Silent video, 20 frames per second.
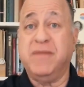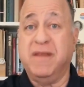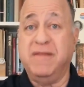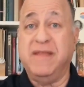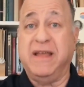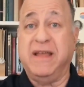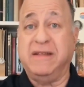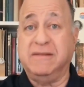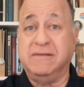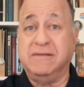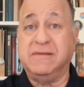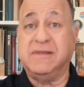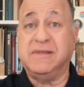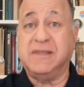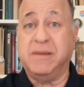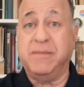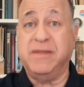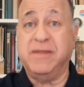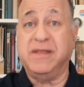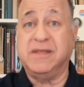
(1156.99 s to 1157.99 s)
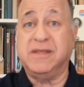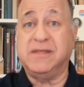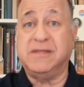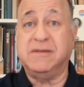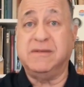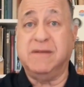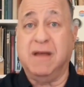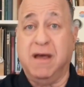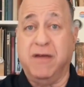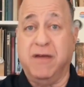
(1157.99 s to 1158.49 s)
than some of
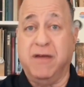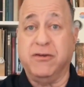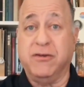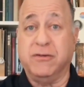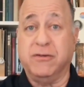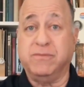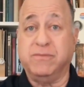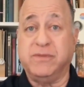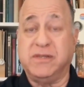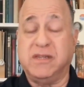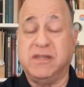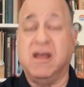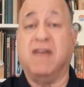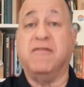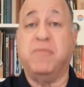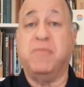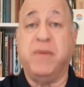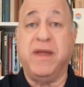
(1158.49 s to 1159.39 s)
this other stuff.